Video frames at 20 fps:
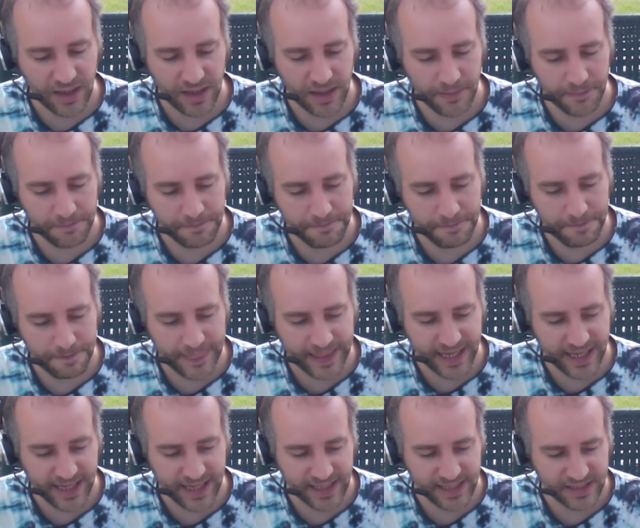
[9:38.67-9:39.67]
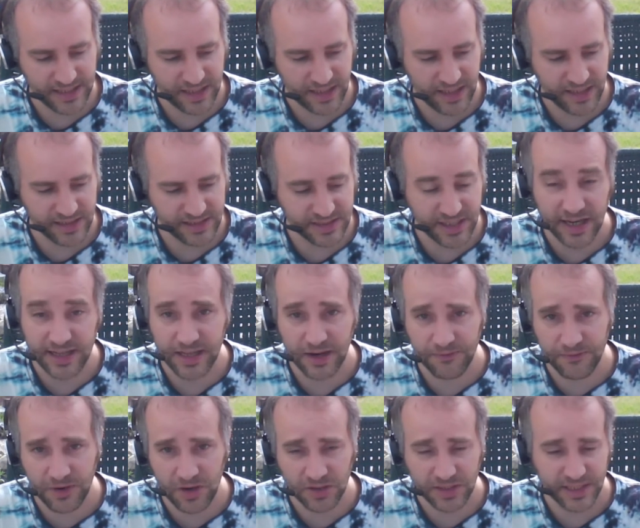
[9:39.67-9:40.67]
Um, and it's not
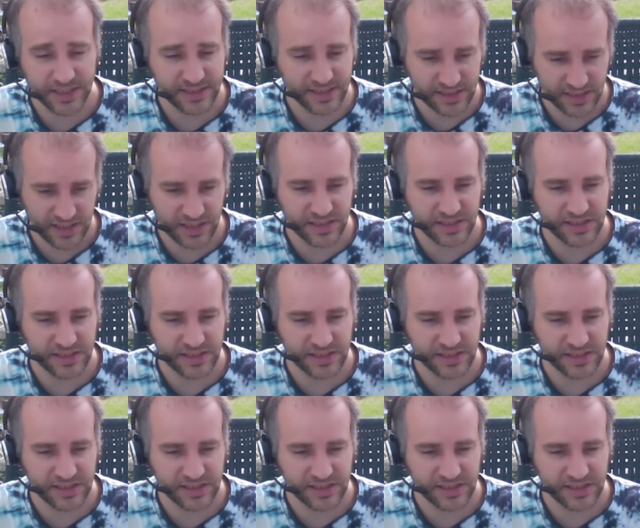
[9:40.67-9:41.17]
their fault. It's